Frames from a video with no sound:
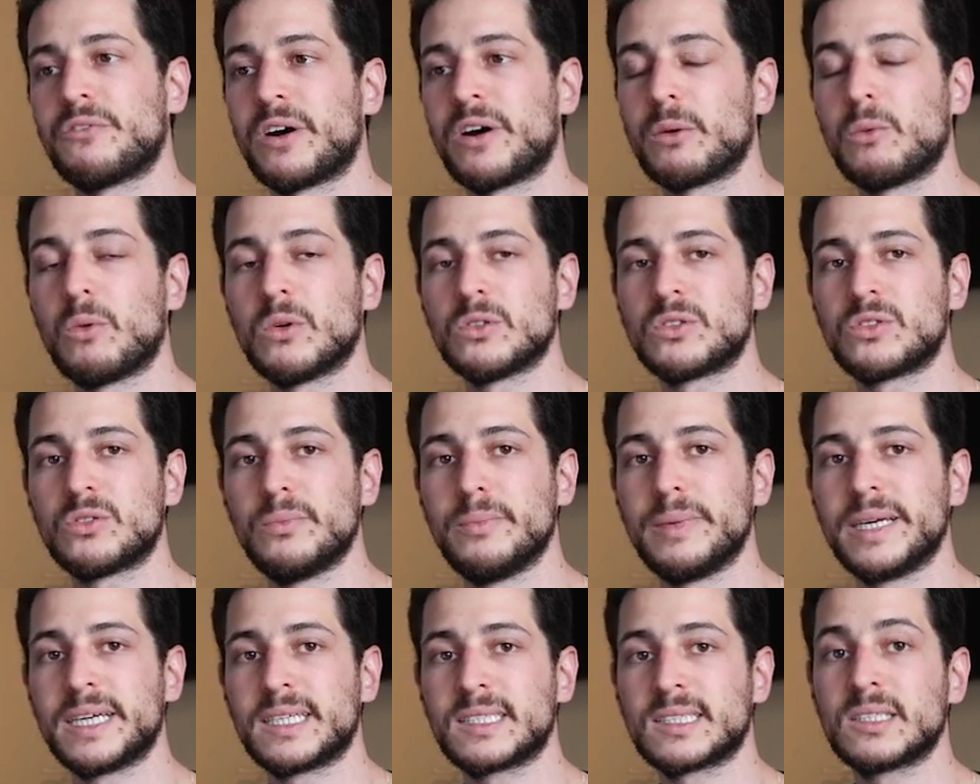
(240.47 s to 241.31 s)
if I want to
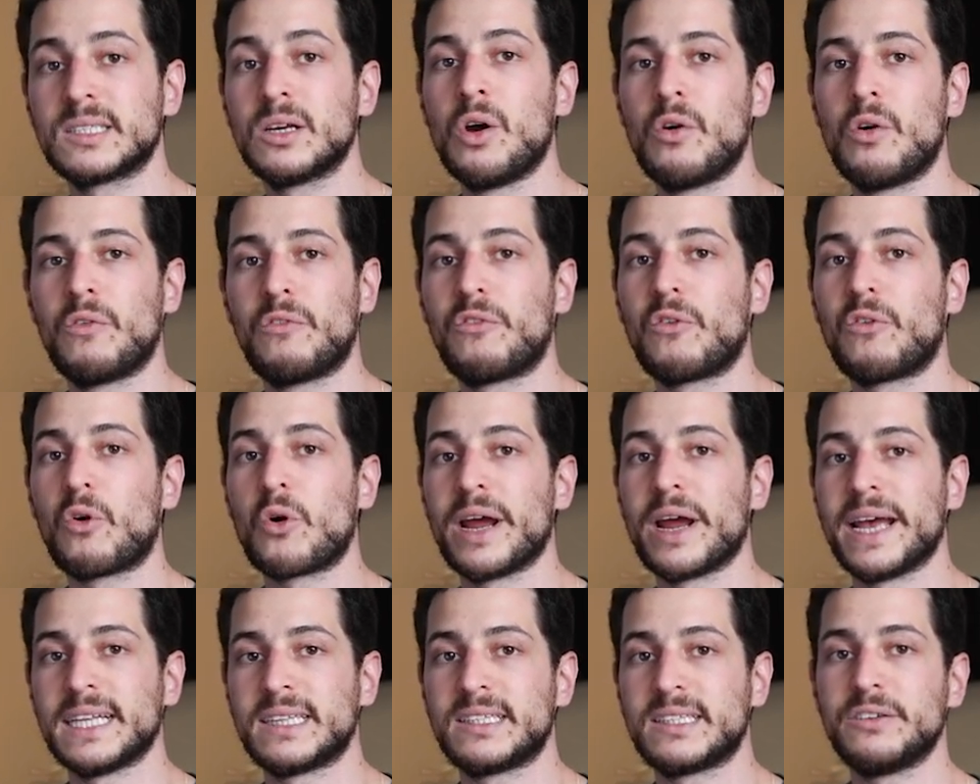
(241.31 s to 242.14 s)
mix
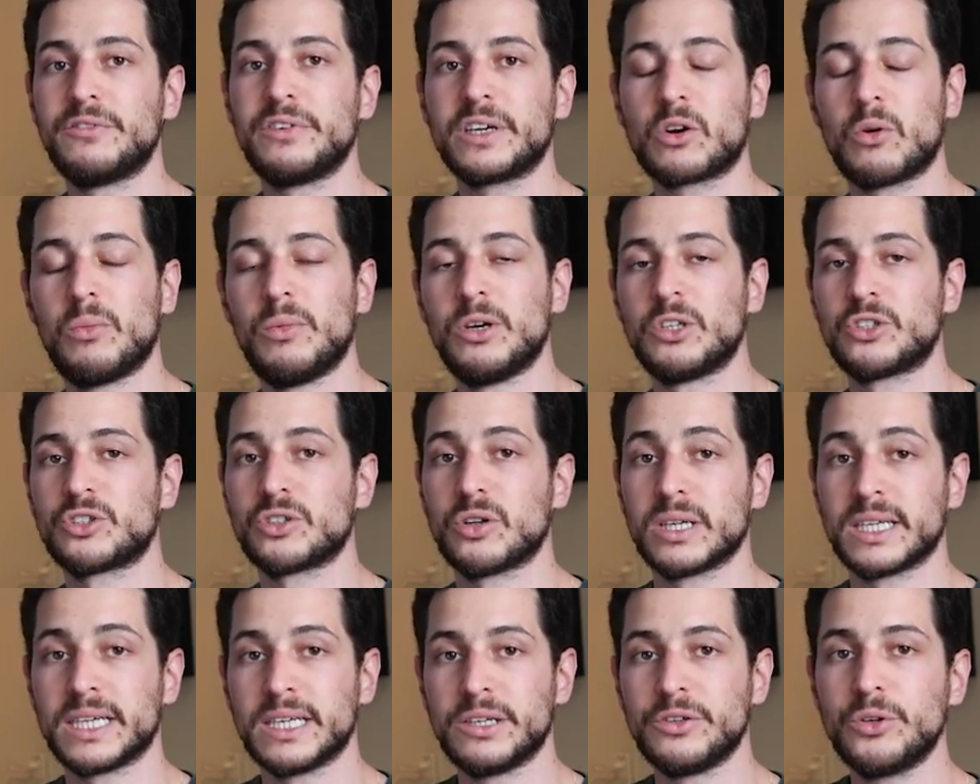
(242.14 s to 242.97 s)
for a TV
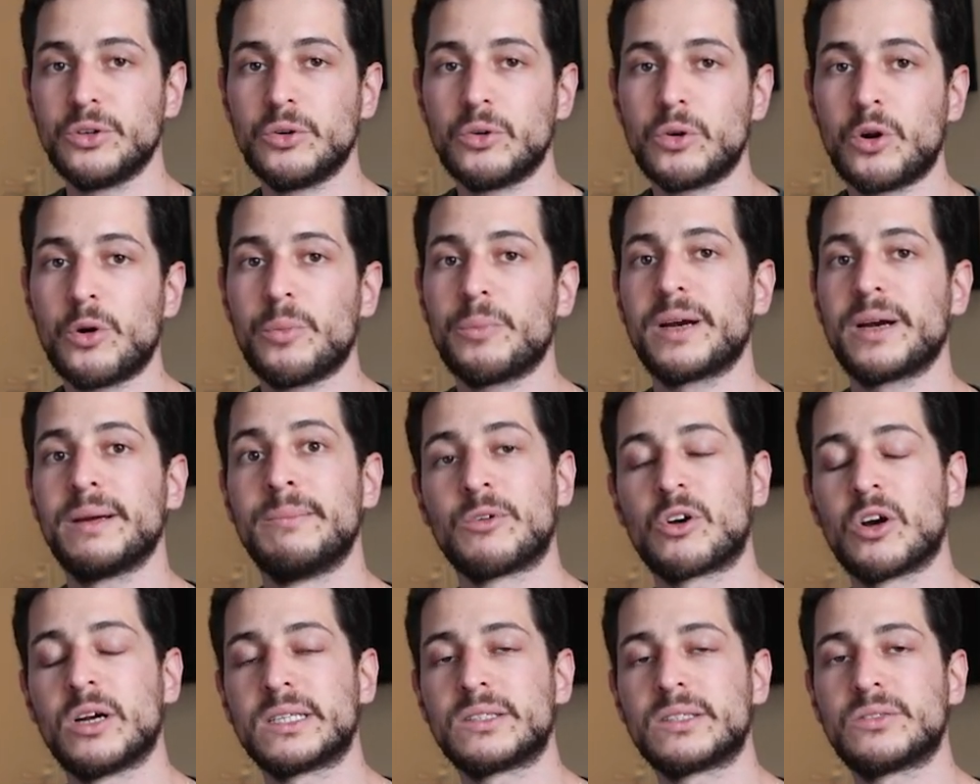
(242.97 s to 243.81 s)
commercial in Europe,
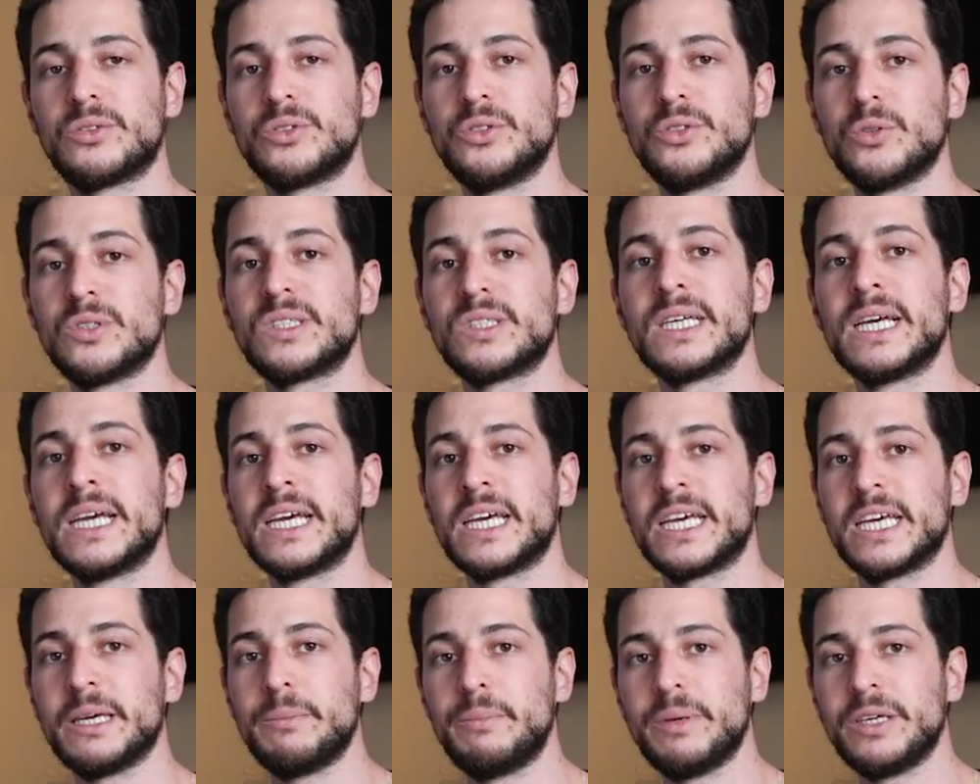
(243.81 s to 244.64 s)
I'm going to use
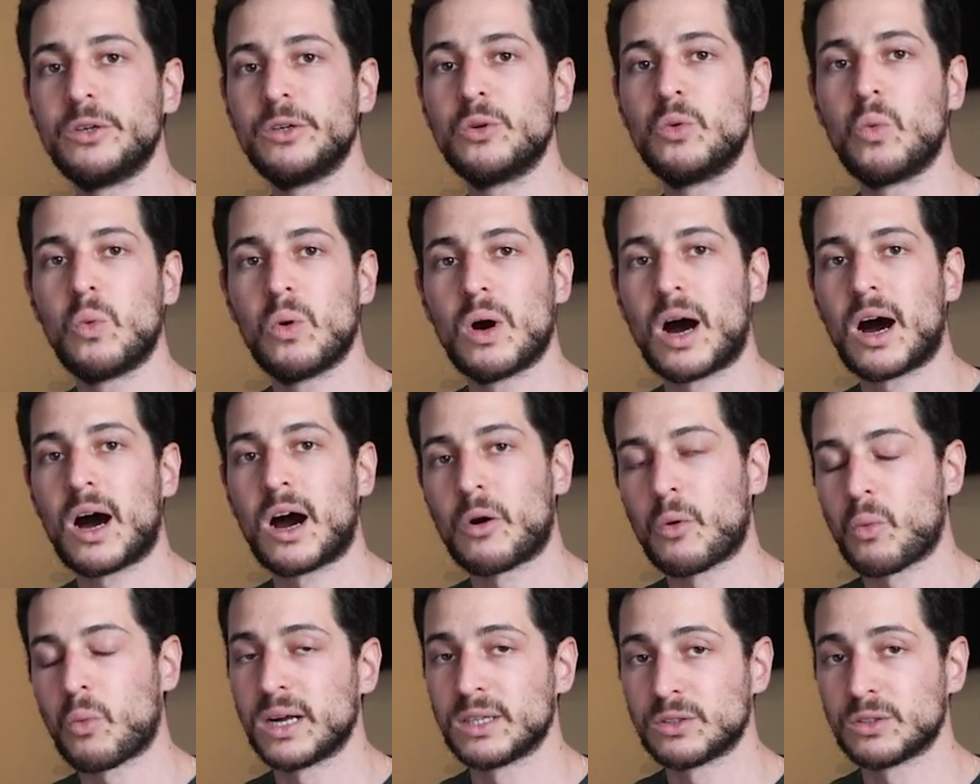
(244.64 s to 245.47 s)
EBU
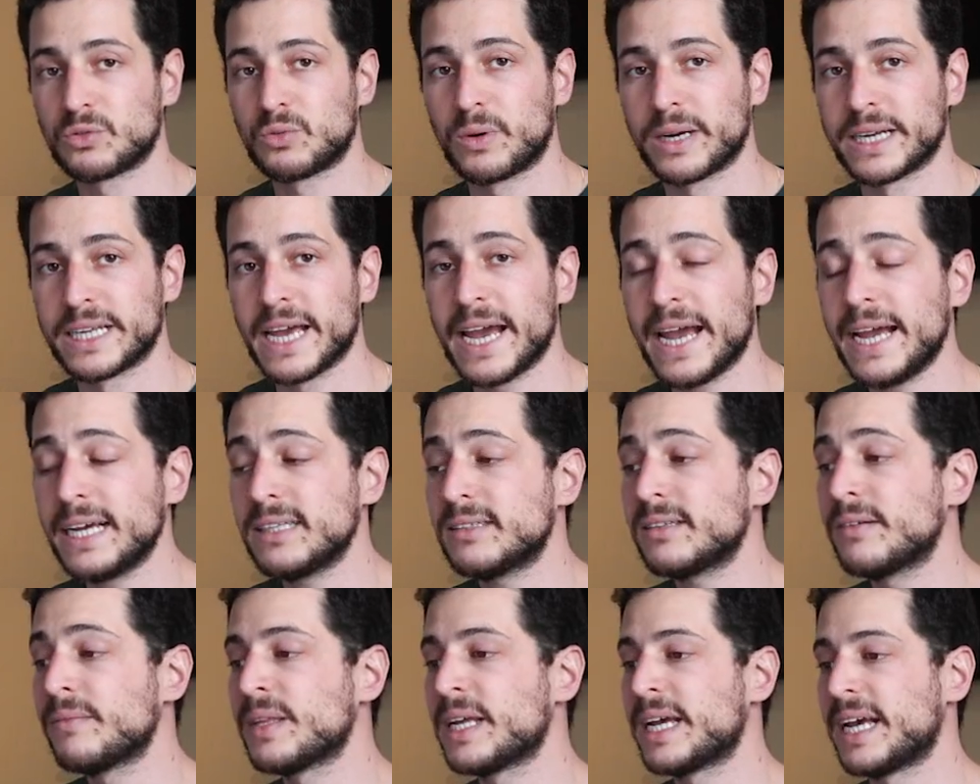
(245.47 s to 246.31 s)

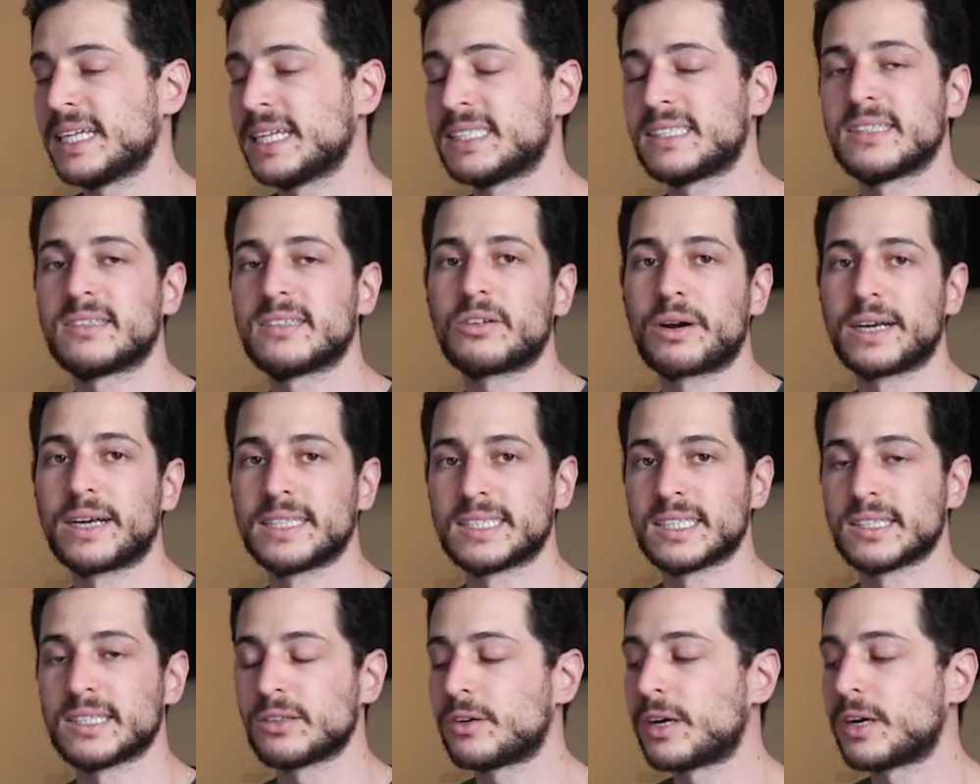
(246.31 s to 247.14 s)
R128, etc.,
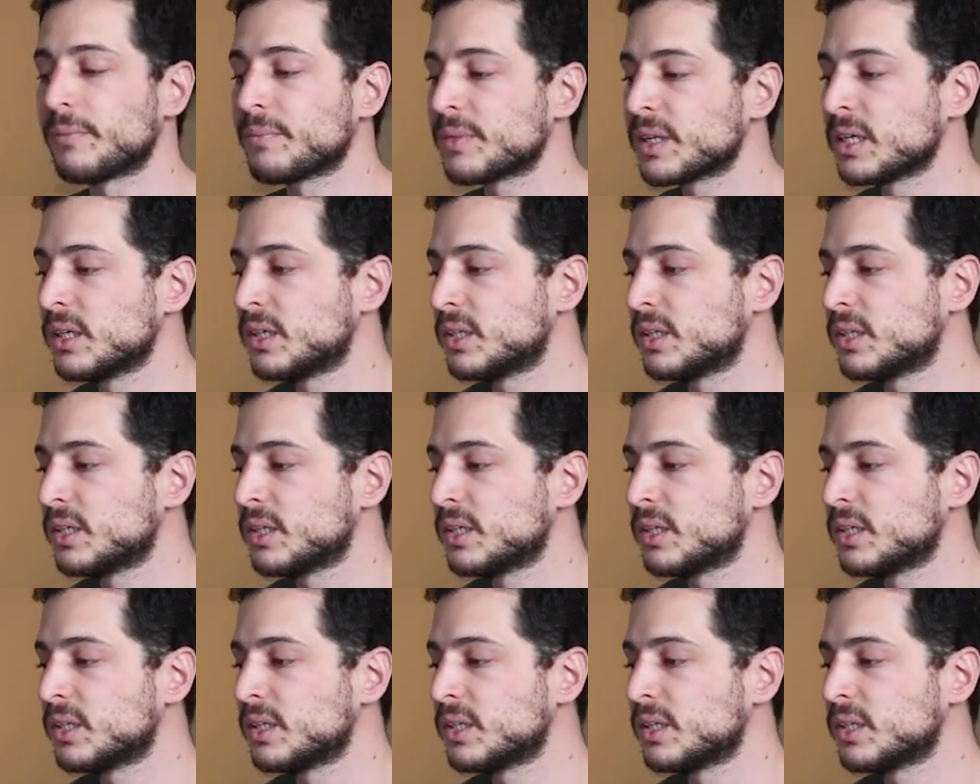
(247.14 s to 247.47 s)
etc.